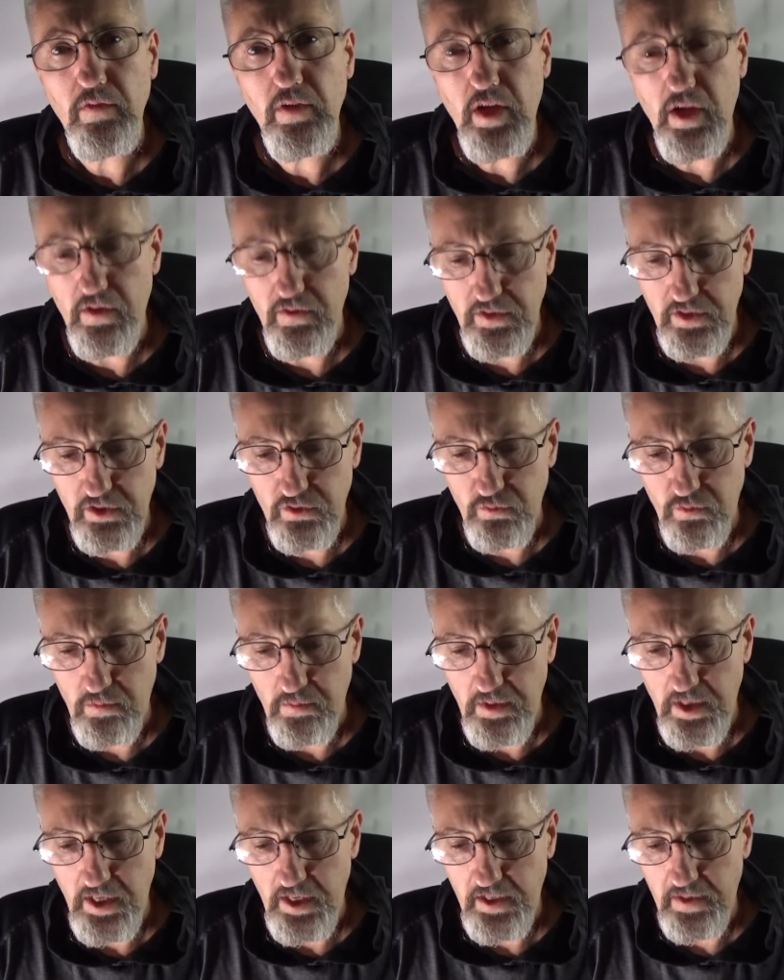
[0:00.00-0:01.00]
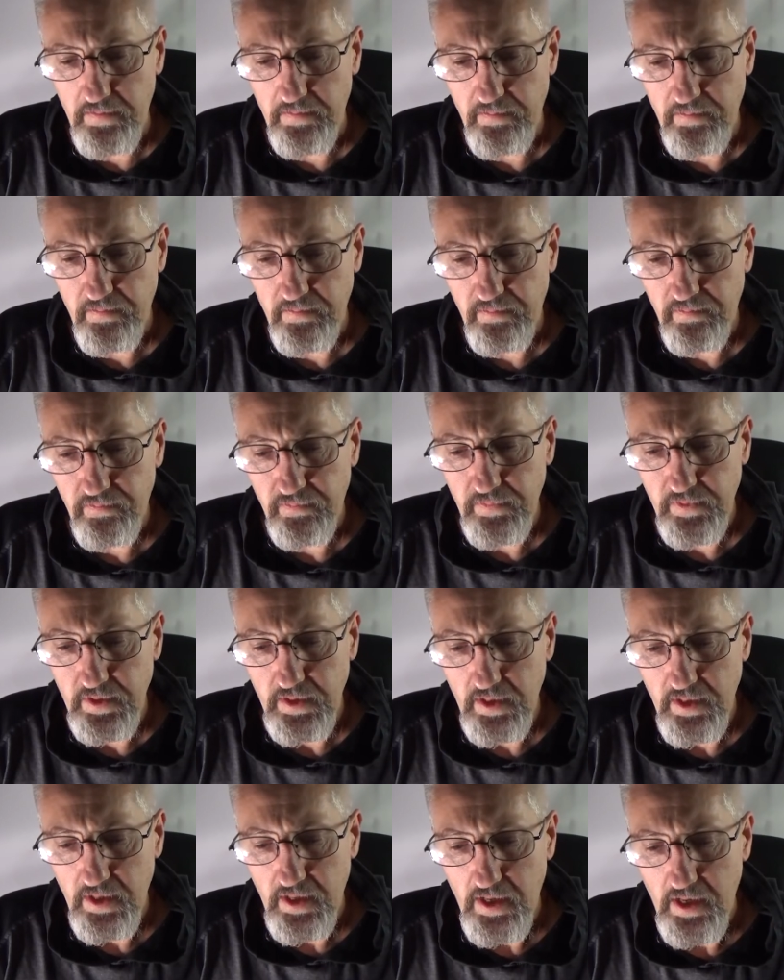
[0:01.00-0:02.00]
how these were made.
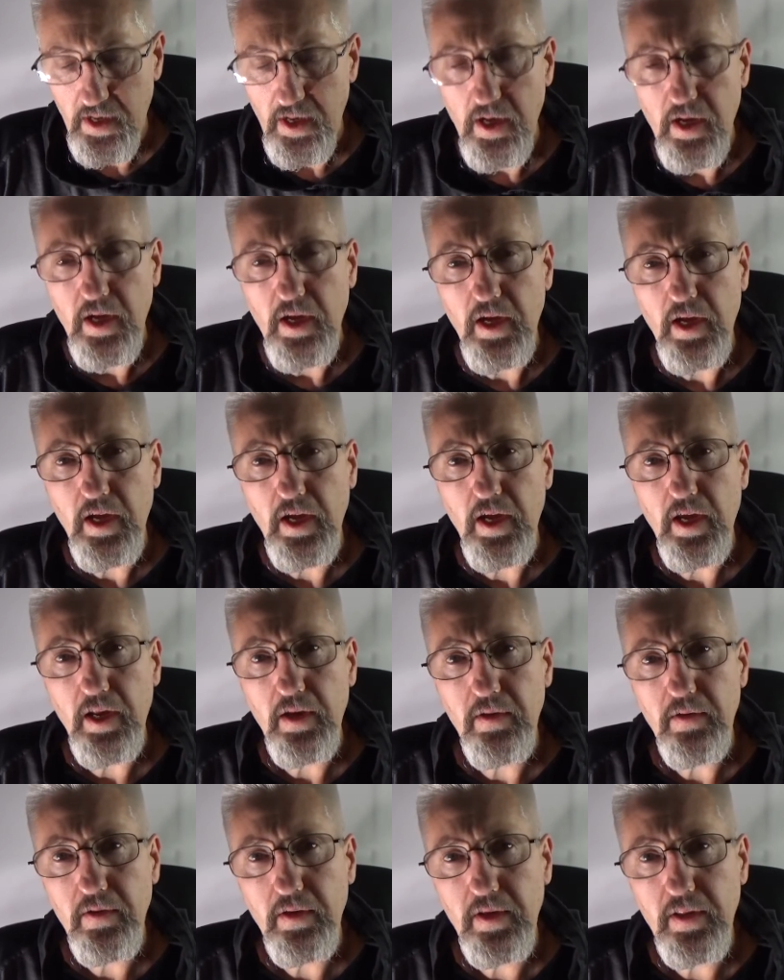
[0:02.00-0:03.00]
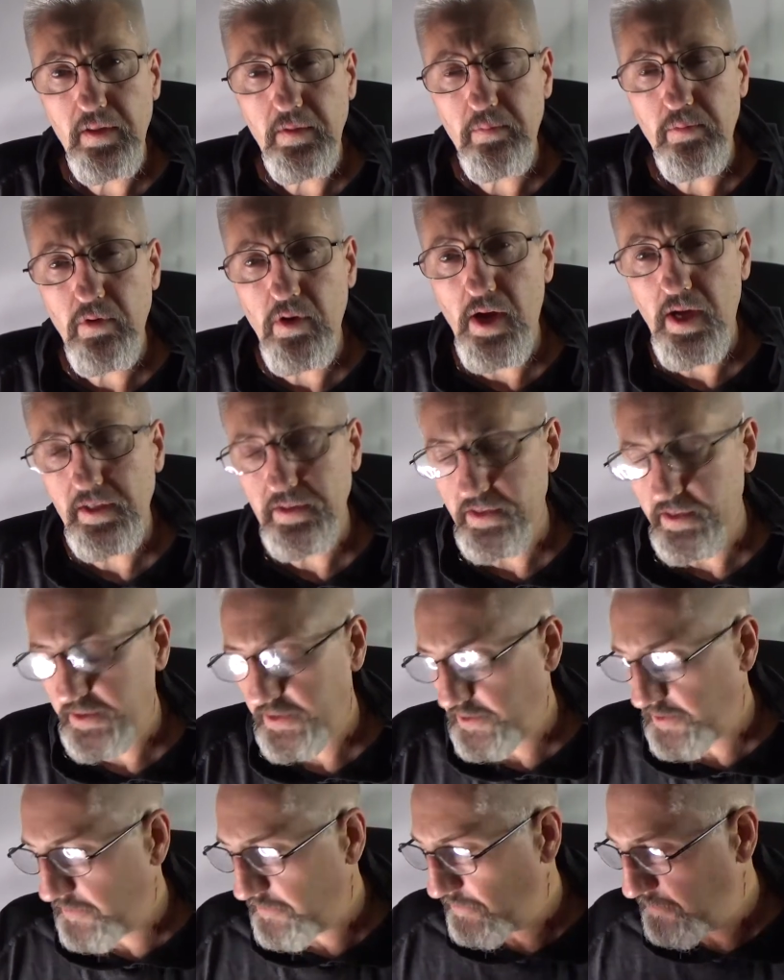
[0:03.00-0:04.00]
And in the process
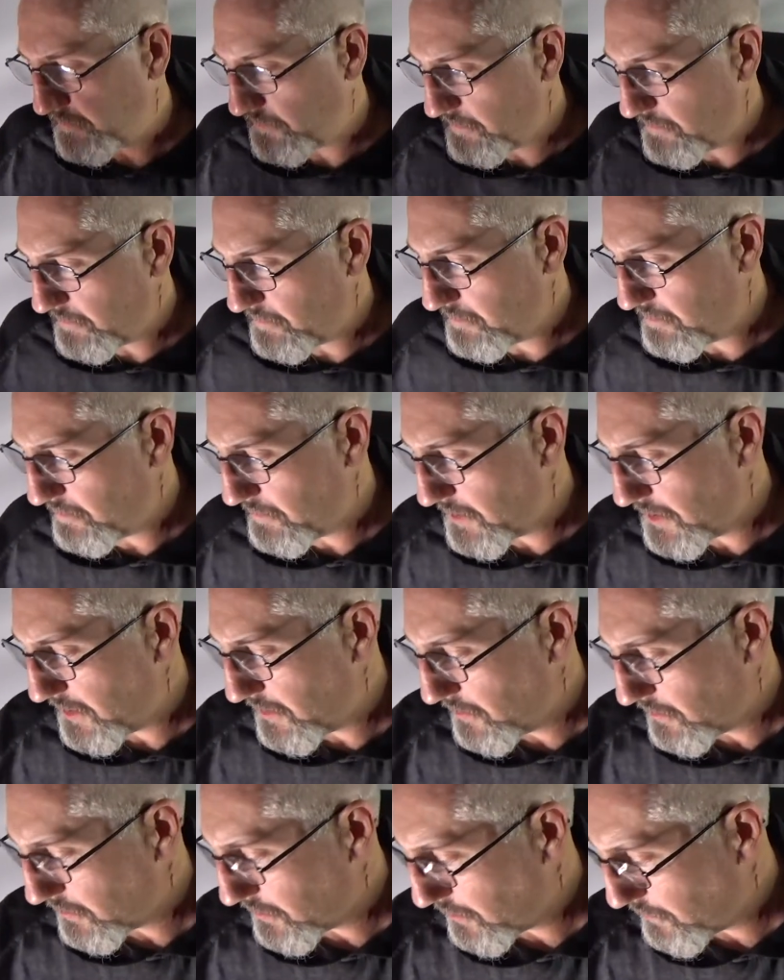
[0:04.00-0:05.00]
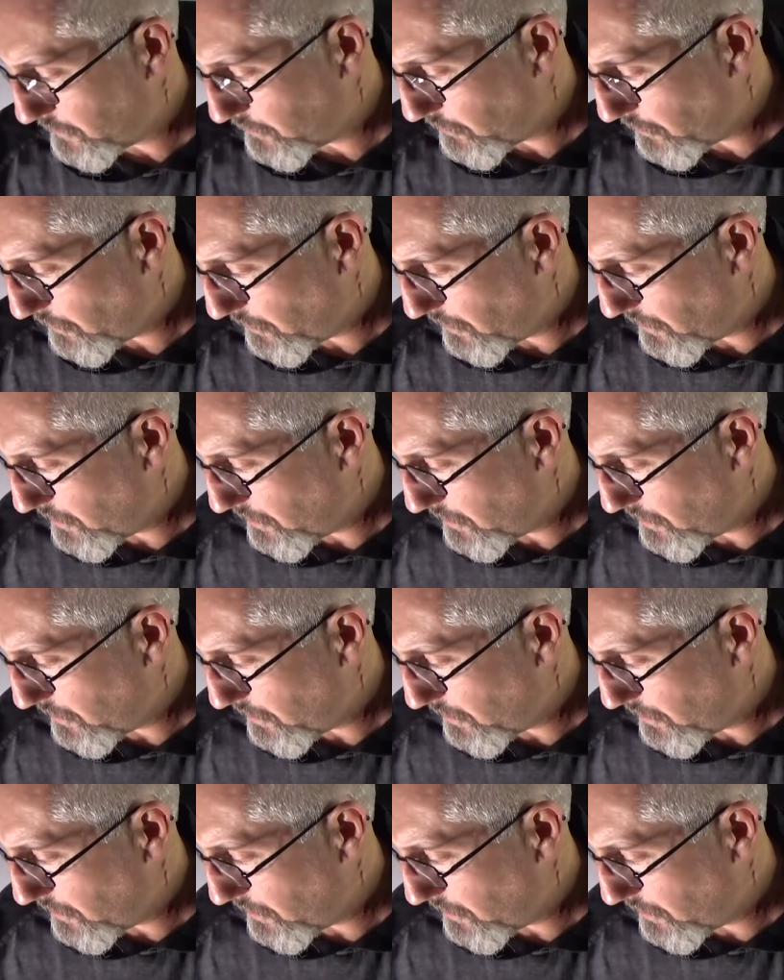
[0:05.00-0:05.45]
of me looking for